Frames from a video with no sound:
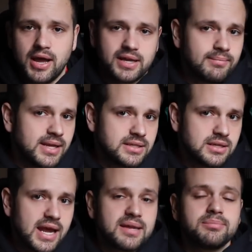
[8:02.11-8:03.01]
I can
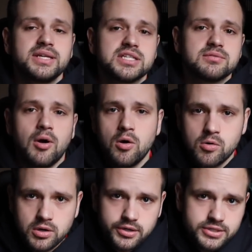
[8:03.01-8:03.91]
make I can place small
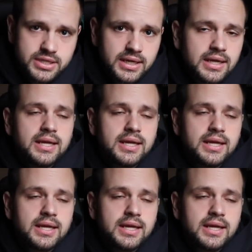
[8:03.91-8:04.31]
orders